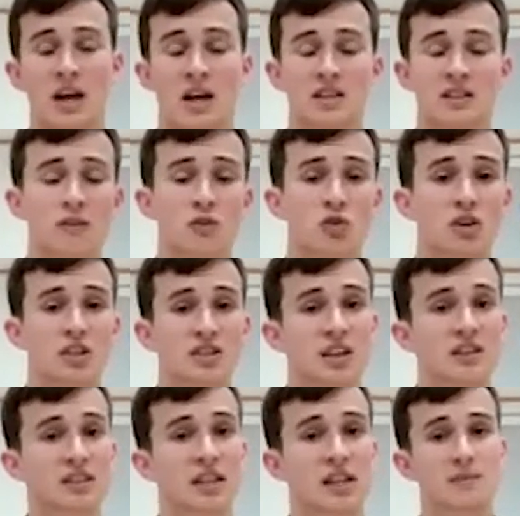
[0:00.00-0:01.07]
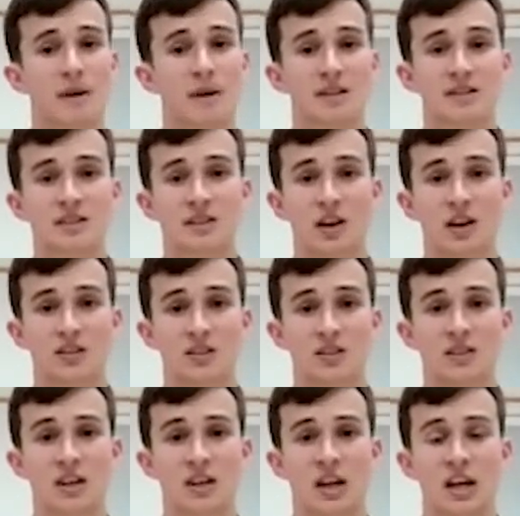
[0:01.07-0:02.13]
Instead of criticizing his men as
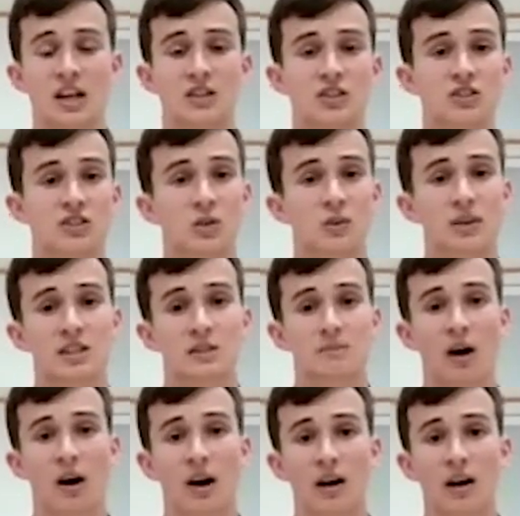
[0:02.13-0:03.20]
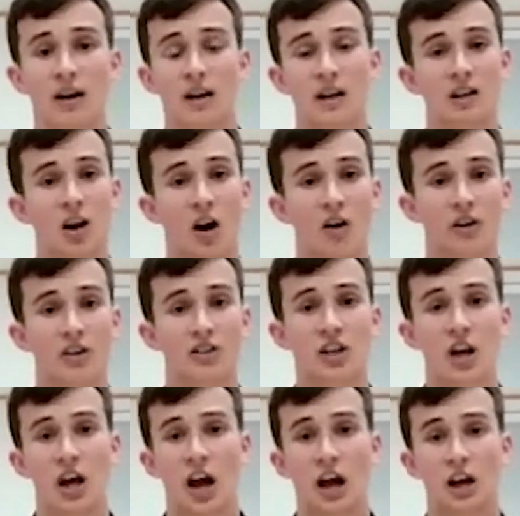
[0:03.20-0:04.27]
deserters, he chooses to inspire, encourage,
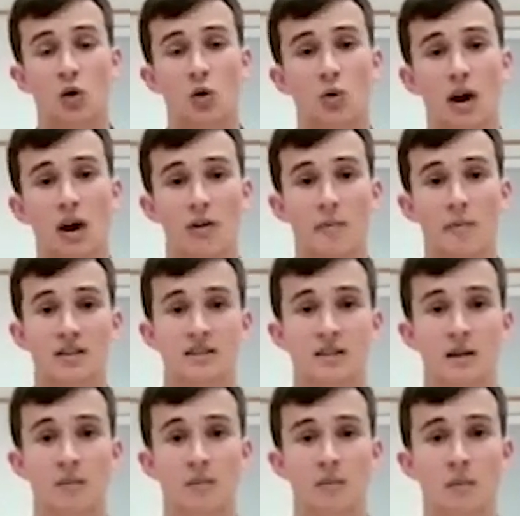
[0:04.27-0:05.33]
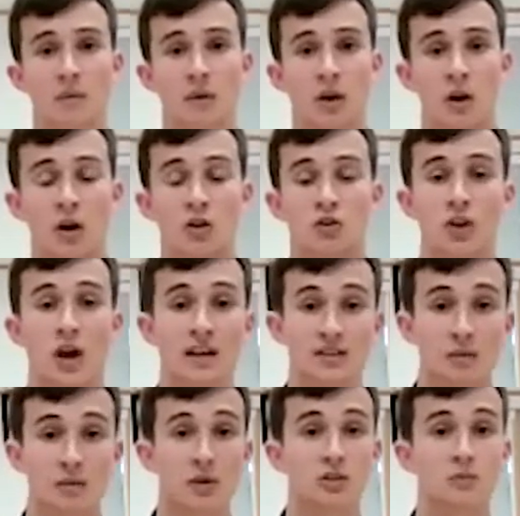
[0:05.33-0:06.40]
and call out the best in them. So as
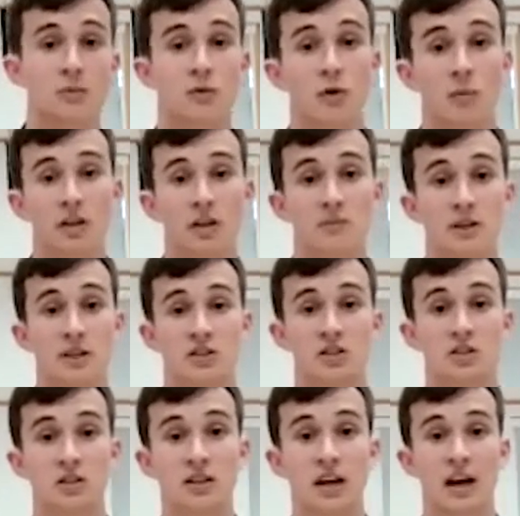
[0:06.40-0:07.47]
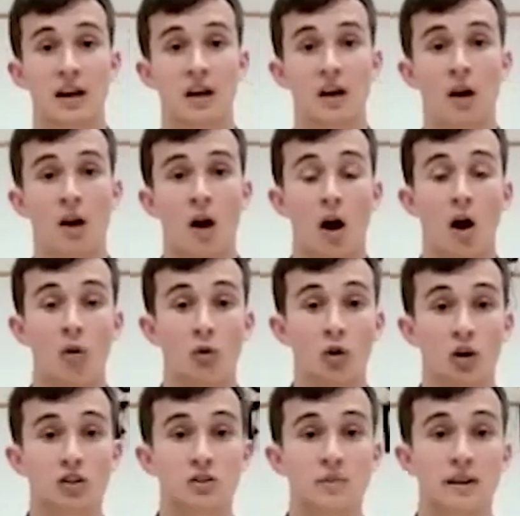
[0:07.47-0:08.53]
I'm going to perform my speech to you today, I will
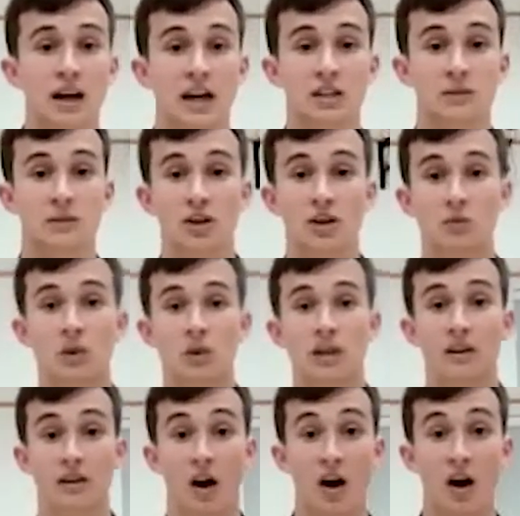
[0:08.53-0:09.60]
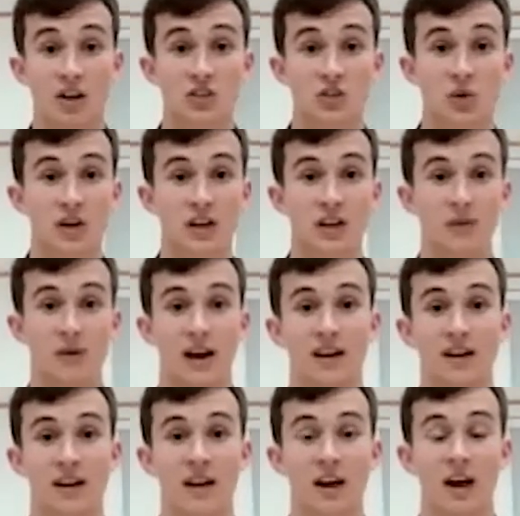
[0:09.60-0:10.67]
look to be that inspirational leader that I saw in year eight,
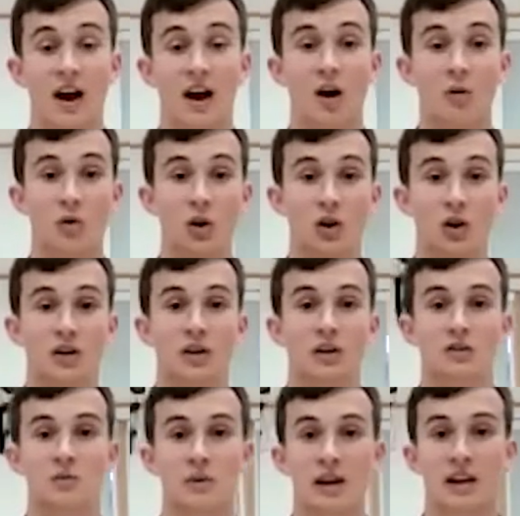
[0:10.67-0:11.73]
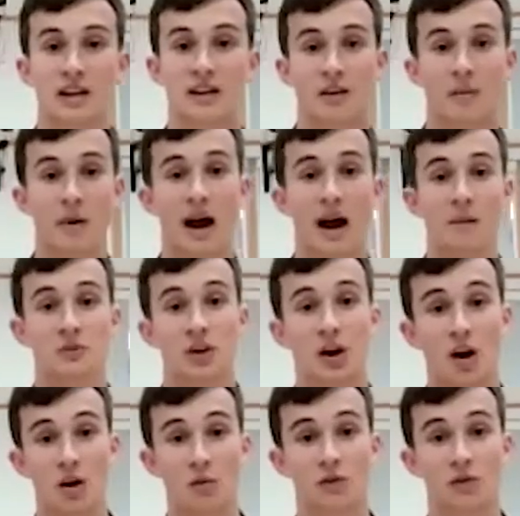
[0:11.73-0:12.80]
and I will look to be a leader that perhaps
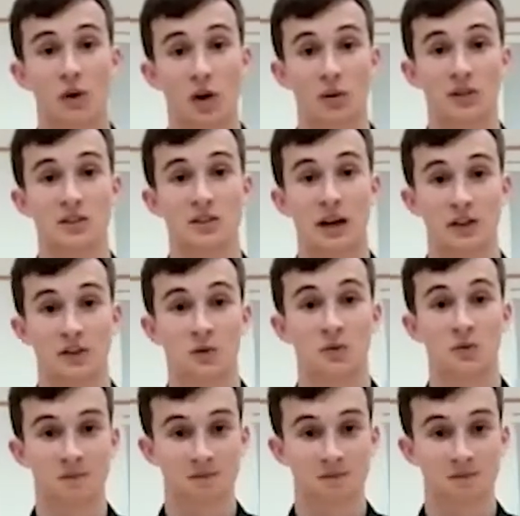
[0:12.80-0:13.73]
I would follow into battle.